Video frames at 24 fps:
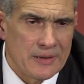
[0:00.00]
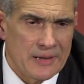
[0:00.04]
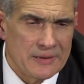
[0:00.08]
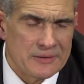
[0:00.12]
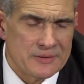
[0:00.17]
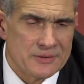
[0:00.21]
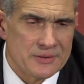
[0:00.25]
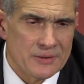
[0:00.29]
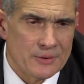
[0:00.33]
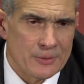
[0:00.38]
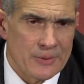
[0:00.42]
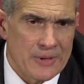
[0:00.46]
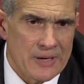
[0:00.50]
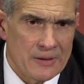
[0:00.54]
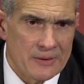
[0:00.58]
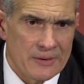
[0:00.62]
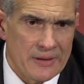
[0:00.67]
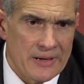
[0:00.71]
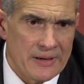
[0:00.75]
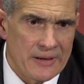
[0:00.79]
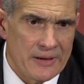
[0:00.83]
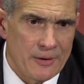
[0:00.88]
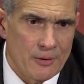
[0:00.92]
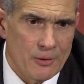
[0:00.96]
sit around
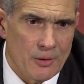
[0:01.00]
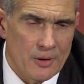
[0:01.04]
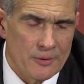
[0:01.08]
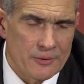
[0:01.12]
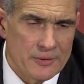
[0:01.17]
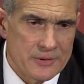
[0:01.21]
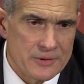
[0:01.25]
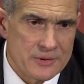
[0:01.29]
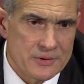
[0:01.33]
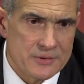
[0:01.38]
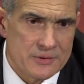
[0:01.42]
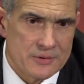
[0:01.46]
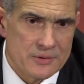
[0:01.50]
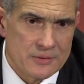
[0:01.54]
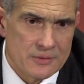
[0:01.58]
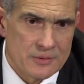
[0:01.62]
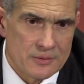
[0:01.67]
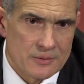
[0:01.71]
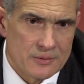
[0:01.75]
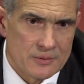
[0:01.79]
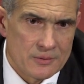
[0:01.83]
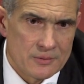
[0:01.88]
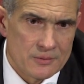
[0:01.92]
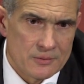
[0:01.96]
and I hear all these
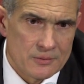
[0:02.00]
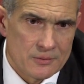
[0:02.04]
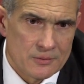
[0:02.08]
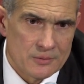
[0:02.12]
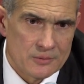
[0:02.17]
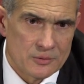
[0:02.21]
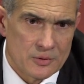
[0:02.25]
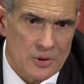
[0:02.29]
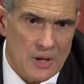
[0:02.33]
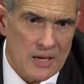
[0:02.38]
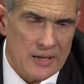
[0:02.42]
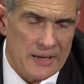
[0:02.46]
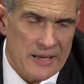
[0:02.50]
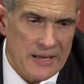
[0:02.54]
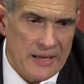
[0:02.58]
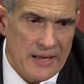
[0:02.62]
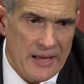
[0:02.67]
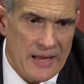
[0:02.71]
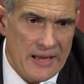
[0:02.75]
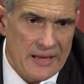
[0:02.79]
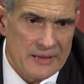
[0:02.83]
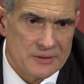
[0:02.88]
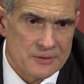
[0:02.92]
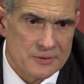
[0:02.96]
talking
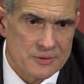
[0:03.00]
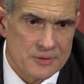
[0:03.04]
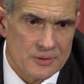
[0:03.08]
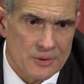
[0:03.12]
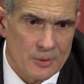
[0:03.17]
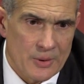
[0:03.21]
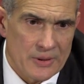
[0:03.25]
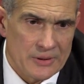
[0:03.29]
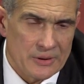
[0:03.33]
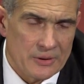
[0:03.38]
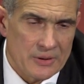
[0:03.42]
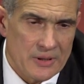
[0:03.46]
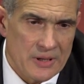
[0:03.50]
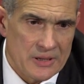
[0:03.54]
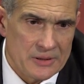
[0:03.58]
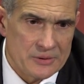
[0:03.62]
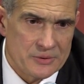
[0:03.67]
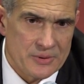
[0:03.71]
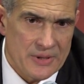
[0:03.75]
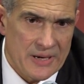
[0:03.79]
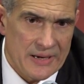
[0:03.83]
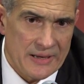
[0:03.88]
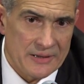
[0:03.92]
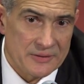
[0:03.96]
heads around the
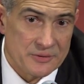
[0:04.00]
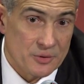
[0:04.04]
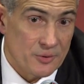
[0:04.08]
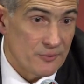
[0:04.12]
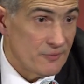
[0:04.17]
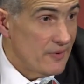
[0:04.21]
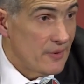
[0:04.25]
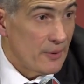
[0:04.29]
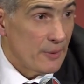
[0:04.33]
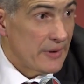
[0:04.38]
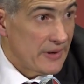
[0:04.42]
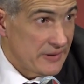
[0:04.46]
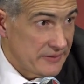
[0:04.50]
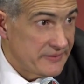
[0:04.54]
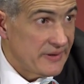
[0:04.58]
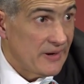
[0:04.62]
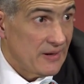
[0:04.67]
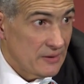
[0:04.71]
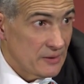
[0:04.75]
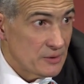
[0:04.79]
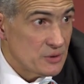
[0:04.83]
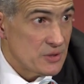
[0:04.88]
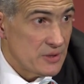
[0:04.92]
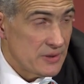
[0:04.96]
country. I guess they're very
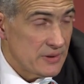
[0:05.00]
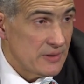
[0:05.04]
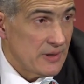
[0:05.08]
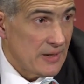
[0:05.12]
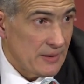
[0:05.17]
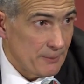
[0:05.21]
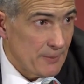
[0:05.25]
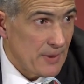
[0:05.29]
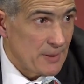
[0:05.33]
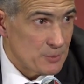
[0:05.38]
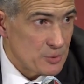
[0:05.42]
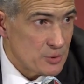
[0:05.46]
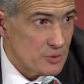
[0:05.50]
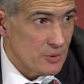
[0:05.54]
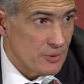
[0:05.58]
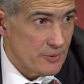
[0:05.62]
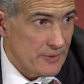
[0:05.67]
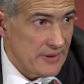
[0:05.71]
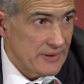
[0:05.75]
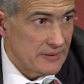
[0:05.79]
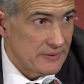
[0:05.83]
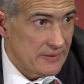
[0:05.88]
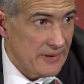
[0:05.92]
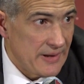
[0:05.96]
intelligent. I'm sure
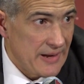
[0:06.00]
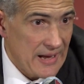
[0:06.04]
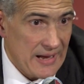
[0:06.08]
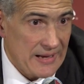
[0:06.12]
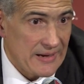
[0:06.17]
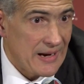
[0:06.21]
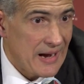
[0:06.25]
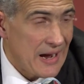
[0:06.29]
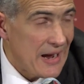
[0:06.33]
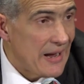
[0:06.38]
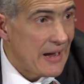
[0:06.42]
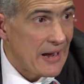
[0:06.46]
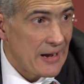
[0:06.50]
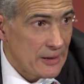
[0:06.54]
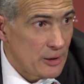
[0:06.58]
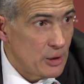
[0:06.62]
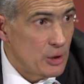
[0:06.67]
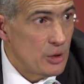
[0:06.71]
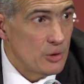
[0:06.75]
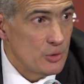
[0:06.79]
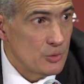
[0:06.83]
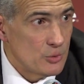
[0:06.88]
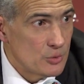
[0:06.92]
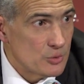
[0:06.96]
they had high
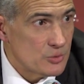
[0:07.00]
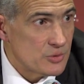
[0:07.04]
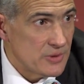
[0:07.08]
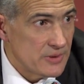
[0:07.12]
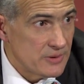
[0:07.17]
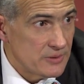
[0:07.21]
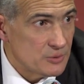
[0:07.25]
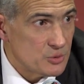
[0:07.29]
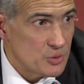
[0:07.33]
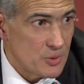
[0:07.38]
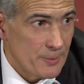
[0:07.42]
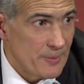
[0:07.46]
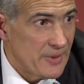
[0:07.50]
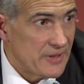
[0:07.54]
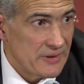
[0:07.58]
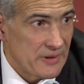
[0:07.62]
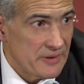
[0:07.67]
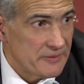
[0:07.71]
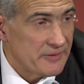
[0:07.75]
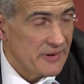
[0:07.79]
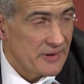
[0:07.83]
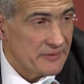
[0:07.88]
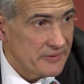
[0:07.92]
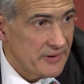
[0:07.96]
IQs and
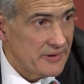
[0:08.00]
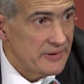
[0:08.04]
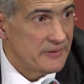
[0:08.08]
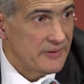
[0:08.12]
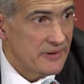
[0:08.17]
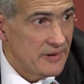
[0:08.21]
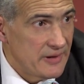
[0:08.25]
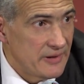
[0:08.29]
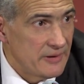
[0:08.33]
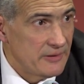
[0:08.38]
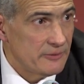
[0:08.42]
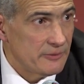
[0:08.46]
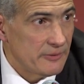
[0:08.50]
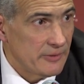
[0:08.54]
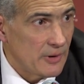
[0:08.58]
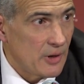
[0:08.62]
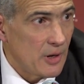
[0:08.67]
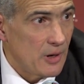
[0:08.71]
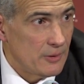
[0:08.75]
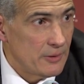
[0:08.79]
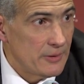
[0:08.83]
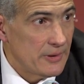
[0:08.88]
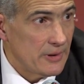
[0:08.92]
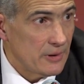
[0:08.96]
tremendous SATs
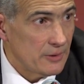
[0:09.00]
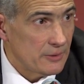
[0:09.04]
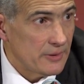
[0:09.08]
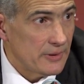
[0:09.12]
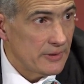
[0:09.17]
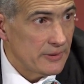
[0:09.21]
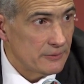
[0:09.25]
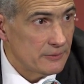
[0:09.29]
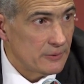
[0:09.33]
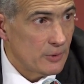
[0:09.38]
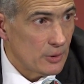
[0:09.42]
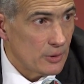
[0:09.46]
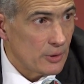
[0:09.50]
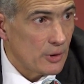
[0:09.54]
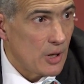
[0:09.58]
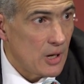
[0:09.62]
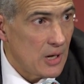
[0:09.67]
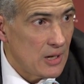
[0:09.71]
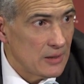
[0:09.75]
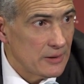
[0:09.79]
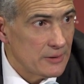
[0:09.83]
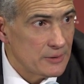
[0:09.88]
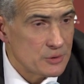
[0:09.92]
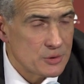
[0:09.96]
and, you know, to go to
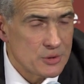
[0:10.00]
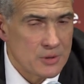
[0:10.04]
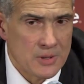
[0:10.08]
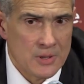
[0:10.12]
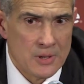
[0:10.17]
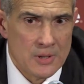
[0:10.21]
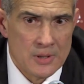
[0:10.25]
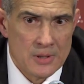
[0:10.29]
college.